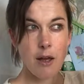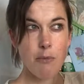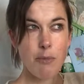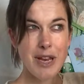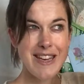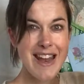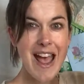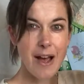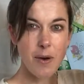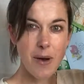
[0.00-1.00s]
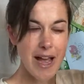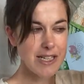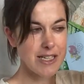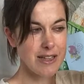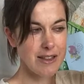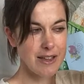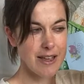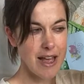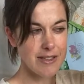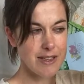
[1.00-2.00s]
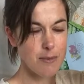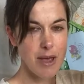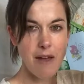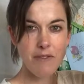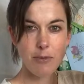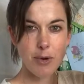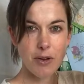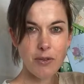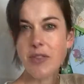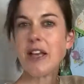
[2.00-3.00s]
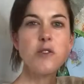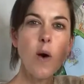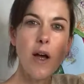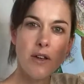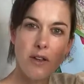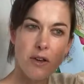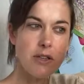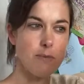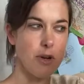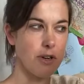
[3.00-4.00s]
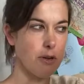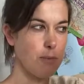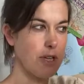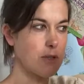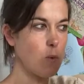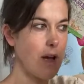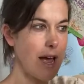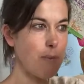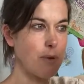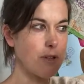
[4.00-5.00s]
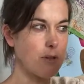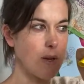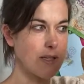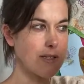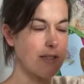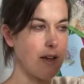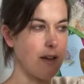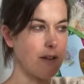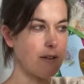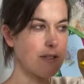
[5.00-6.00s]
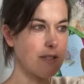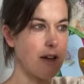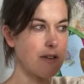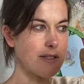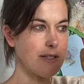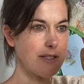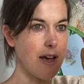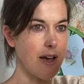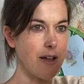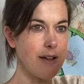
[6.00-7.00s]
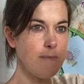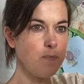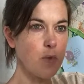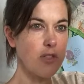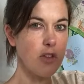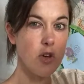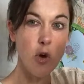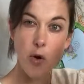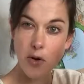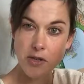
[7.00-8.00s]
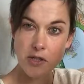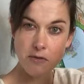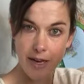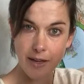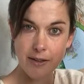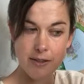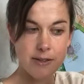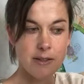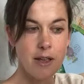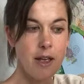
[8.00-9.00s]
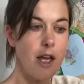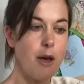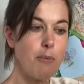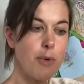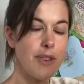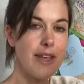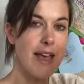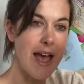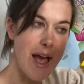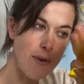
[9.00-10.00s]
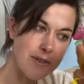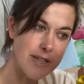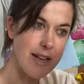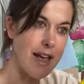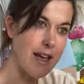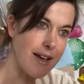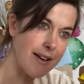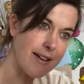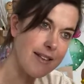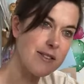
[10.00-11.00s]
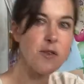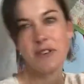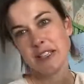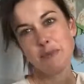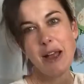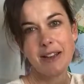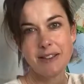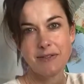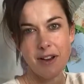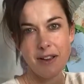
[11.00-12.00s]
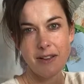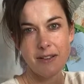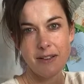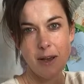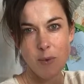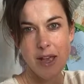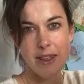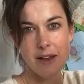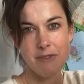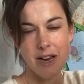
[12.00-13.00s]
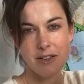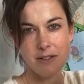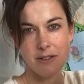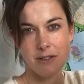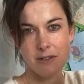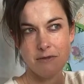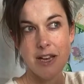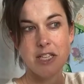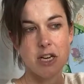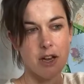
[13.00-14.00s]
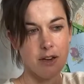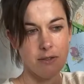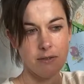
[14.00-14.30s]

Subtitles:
but now actually the gas coming out of the balloon, that's quite a good model, because what happens when a star starts to die, the core shrinks, but the outer layer sort of expands, right? And we get that red giant.